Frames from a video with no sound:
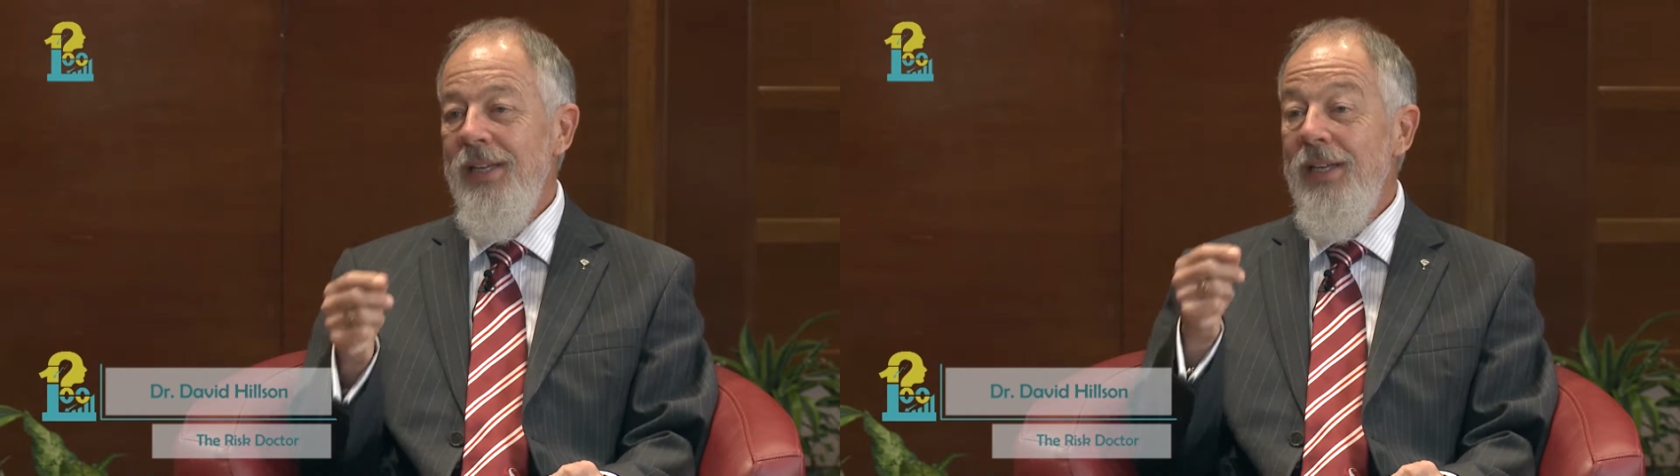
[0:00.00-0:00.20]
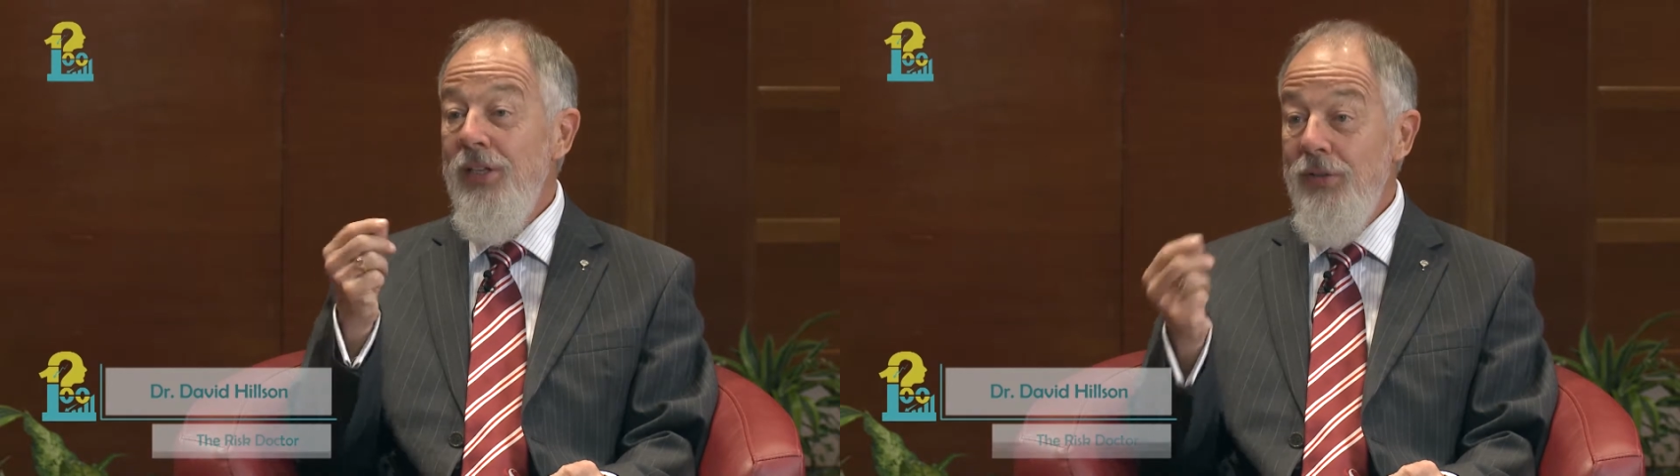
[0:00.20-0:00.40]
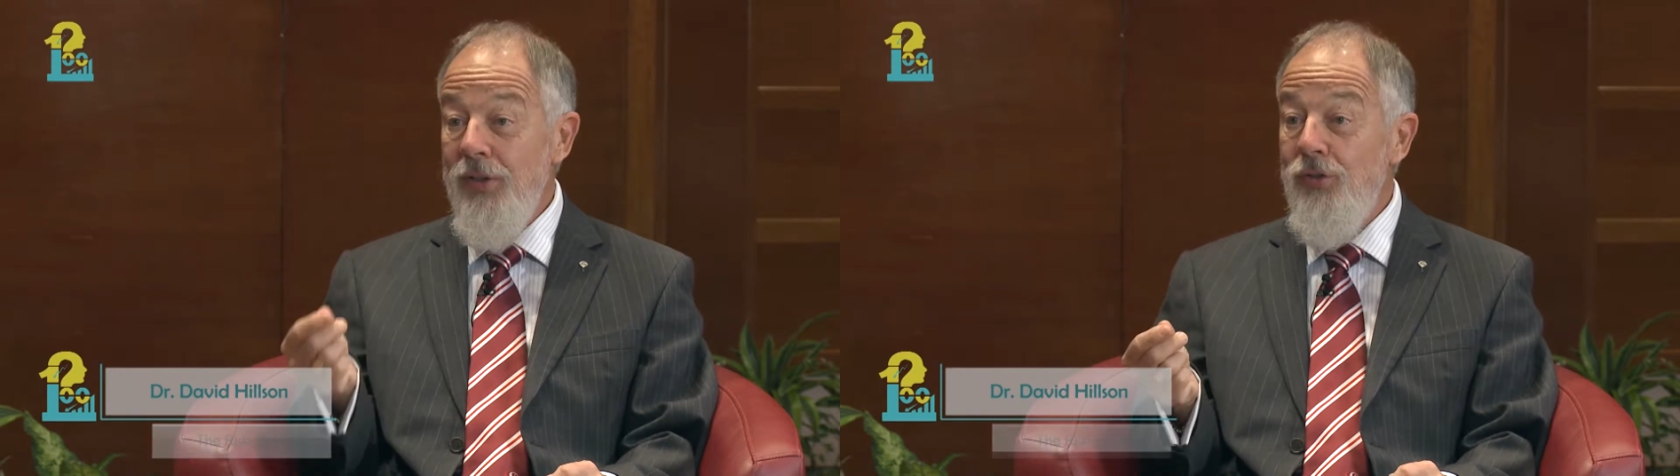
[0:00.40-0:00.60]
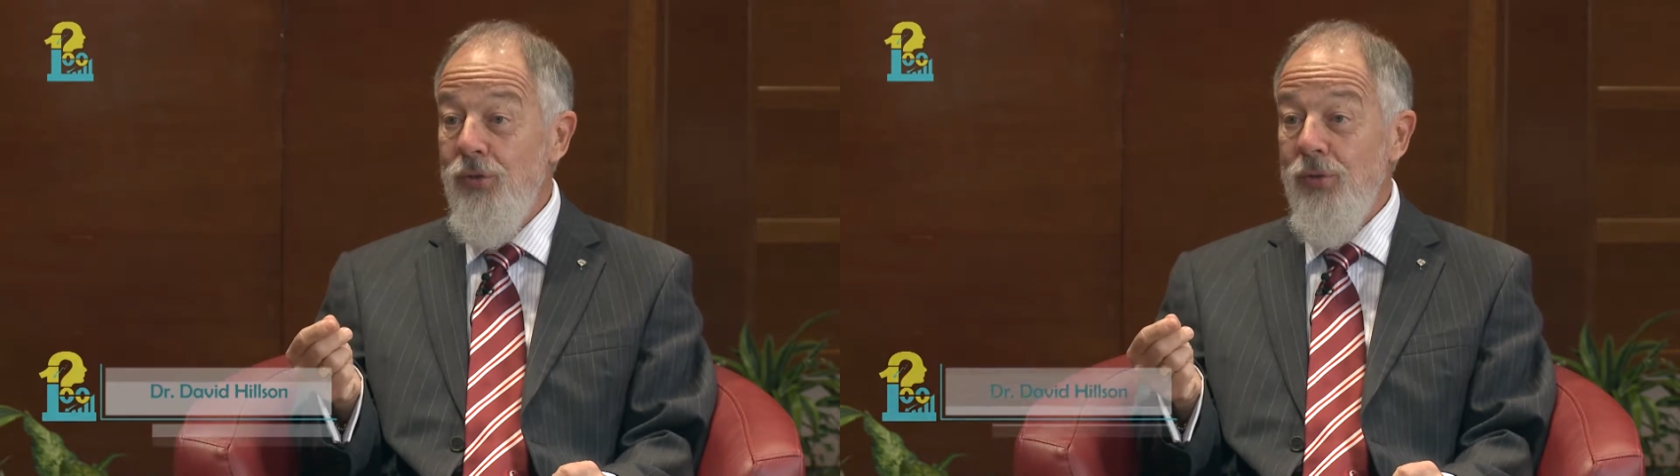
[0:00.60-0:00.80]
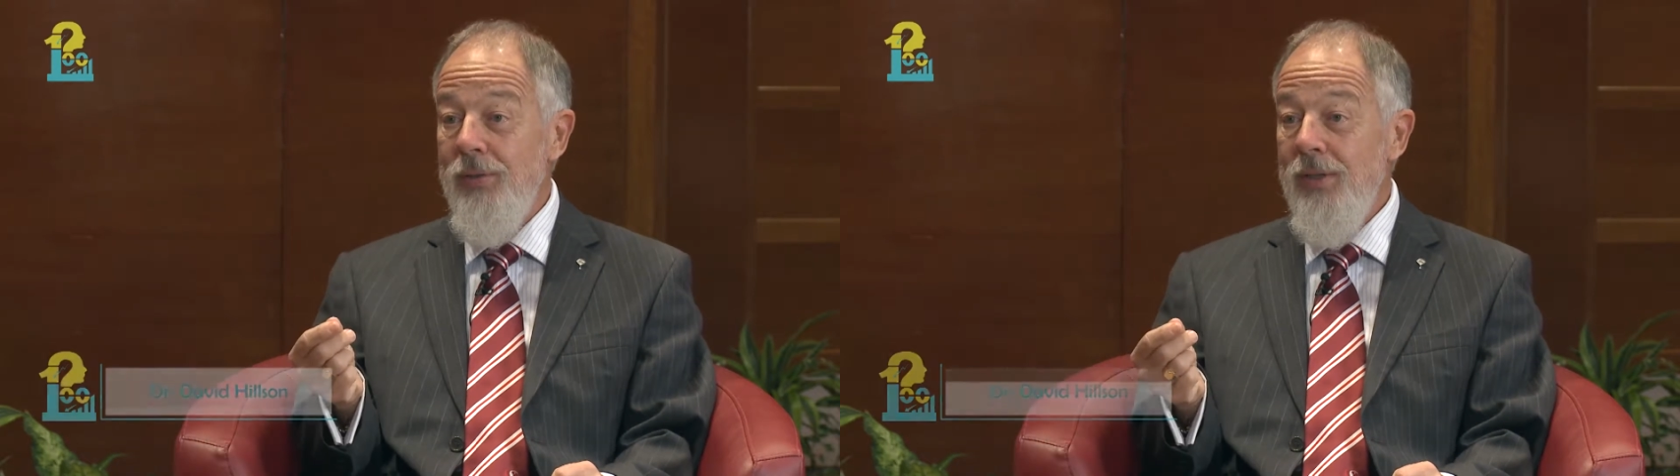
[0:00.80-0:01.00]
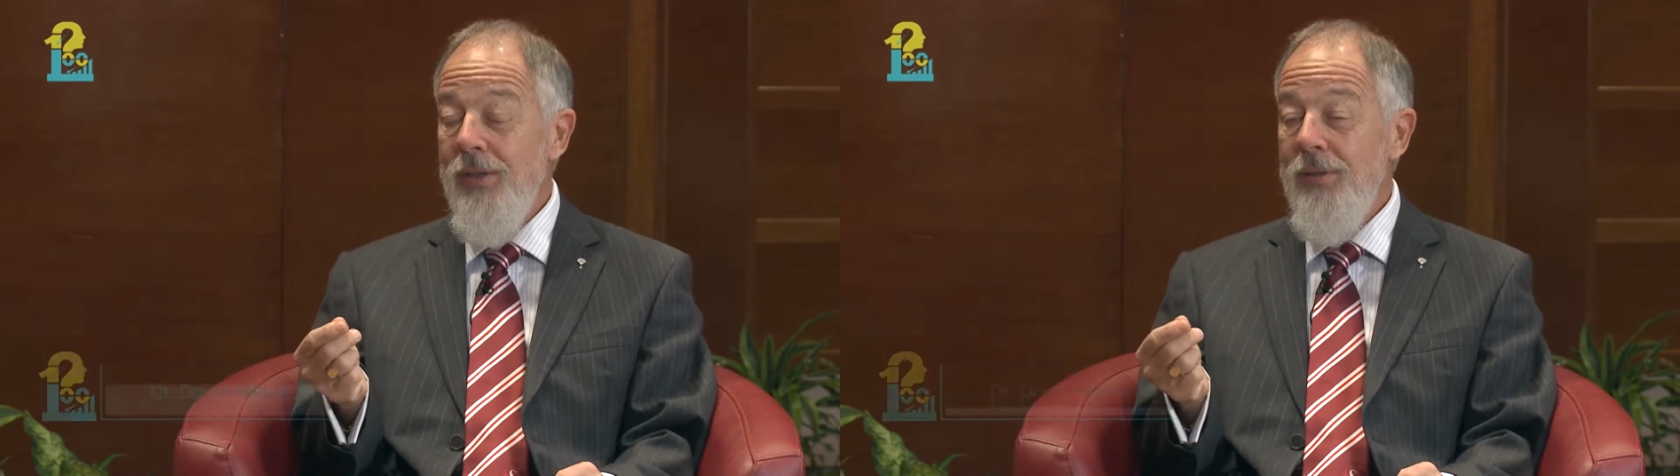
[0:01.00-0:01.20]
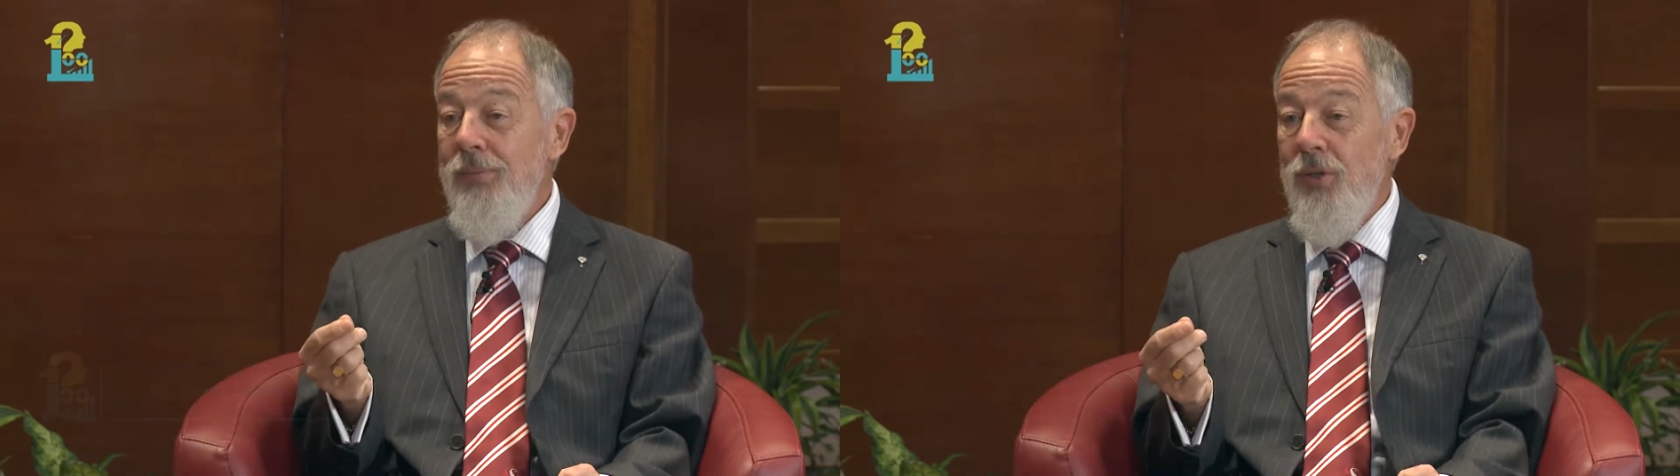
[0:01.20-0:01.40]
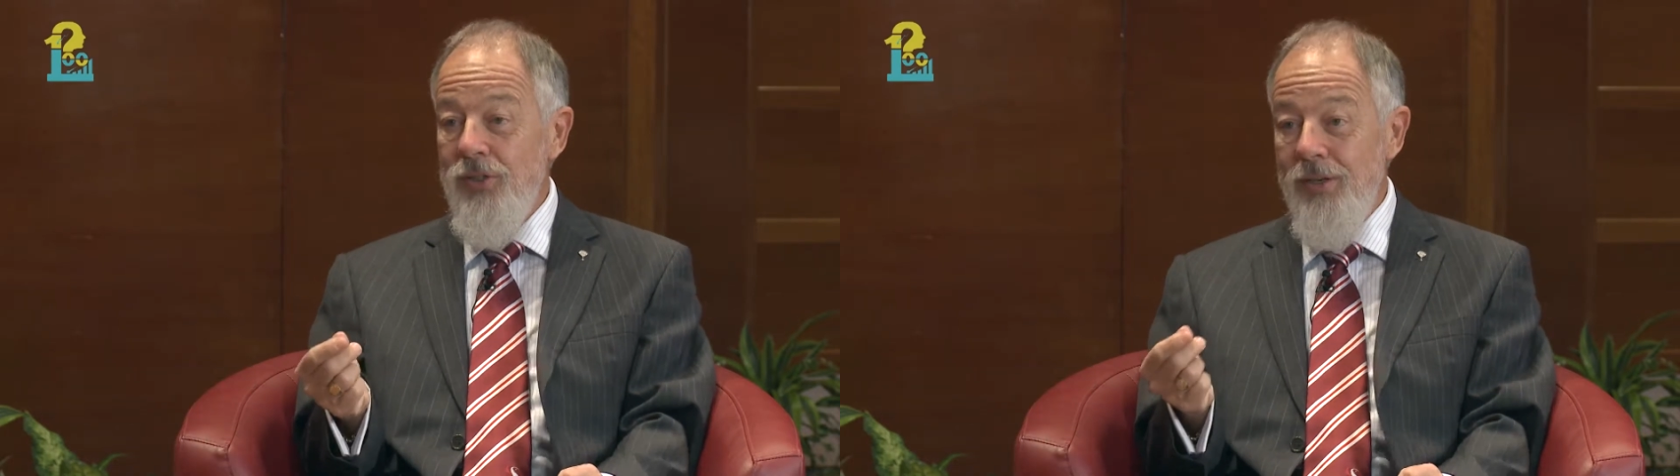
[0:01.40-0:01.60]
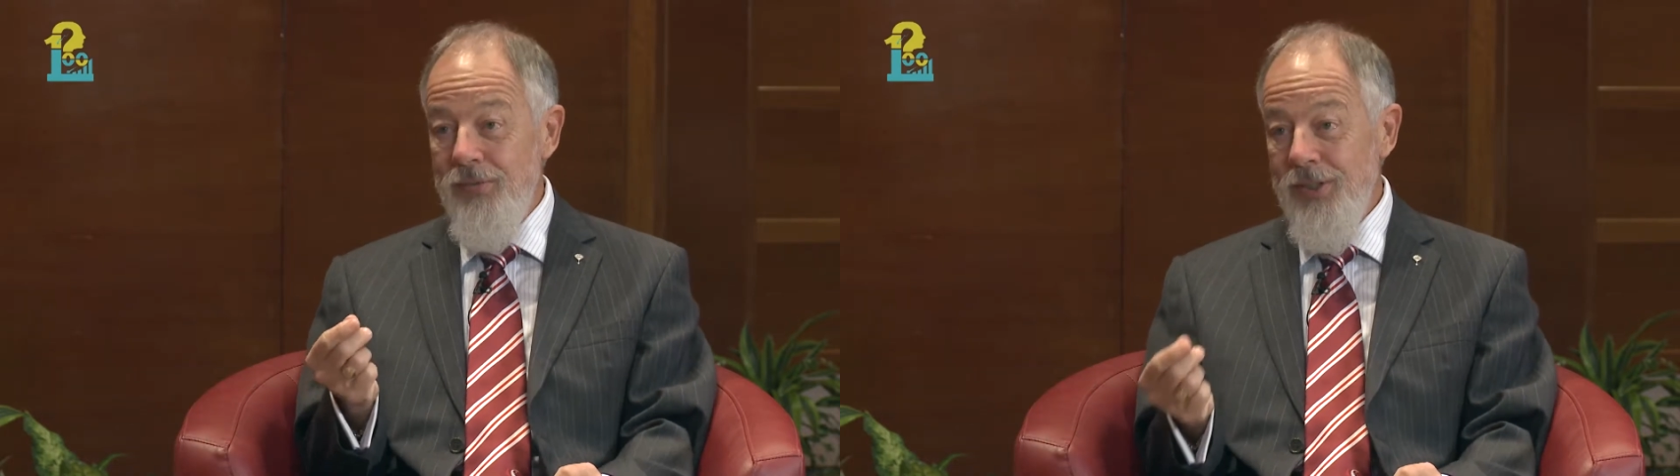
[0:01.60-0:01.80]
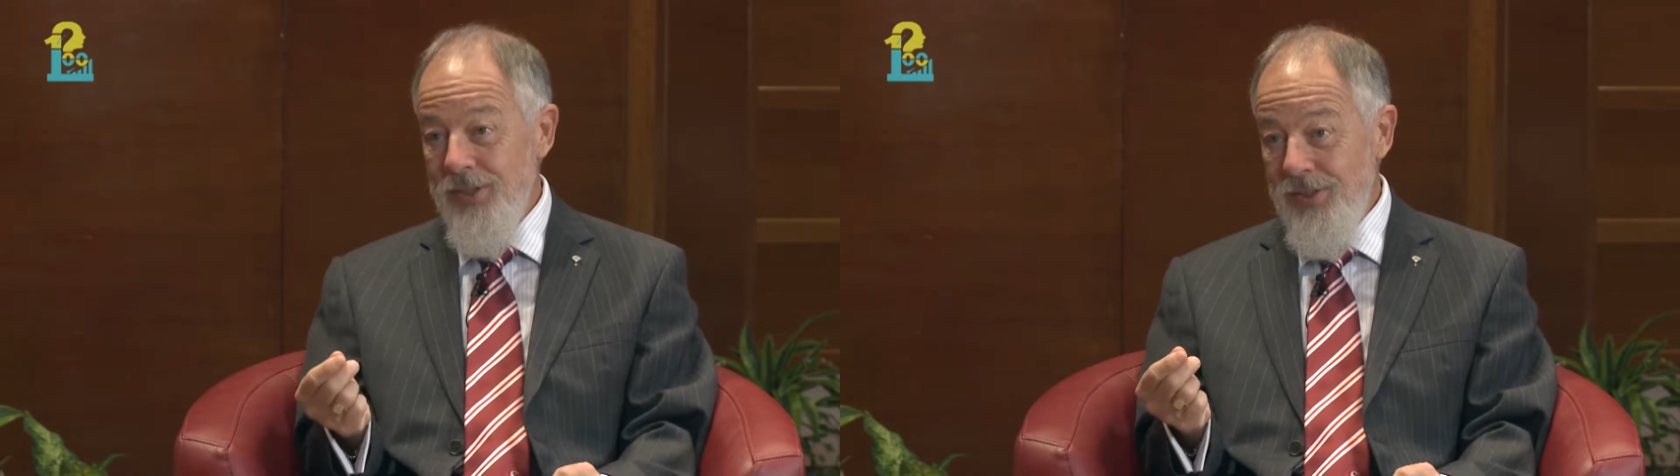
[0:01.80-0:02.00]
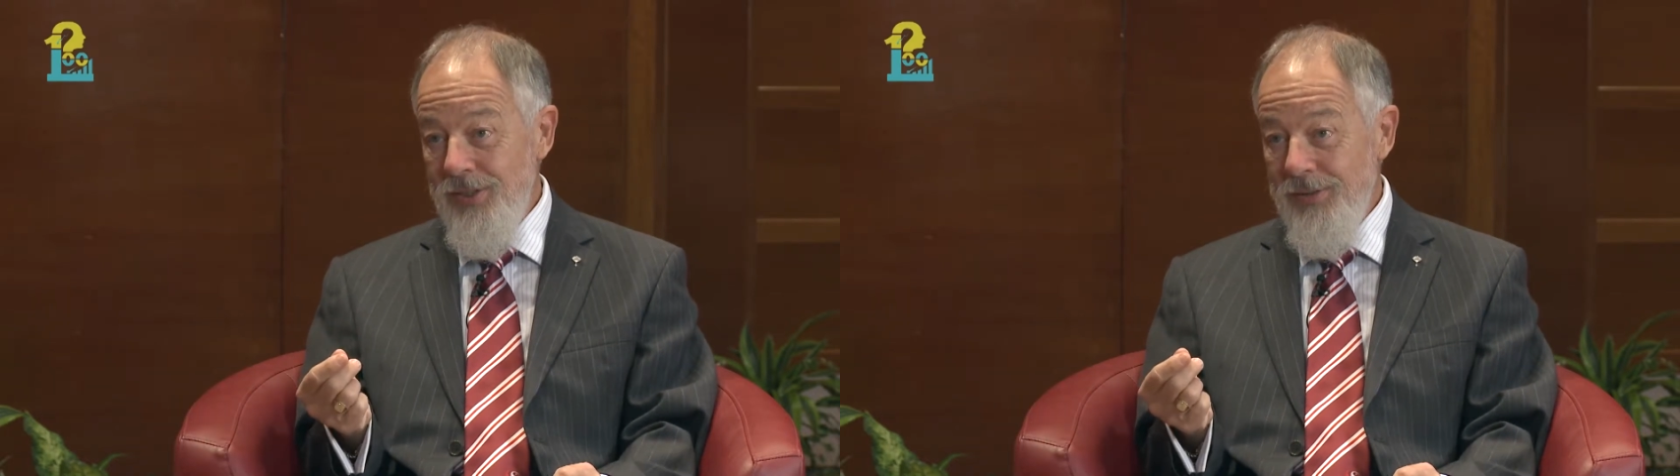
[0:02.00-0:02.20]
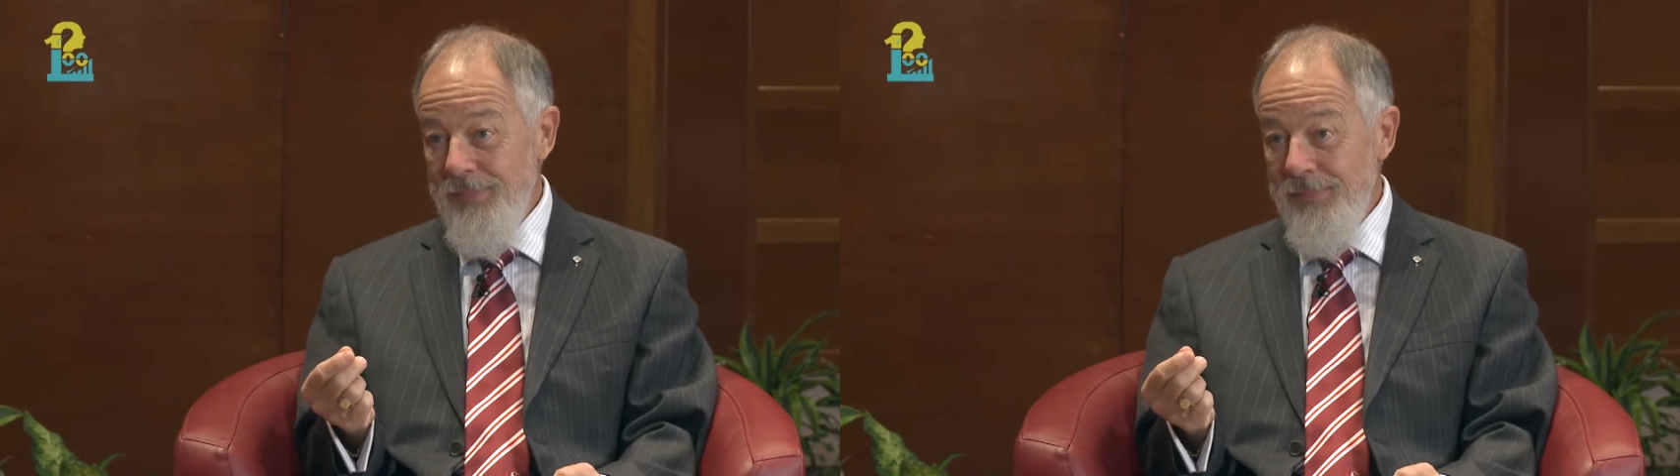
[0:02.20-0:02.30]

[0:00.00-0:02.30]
individual project risks.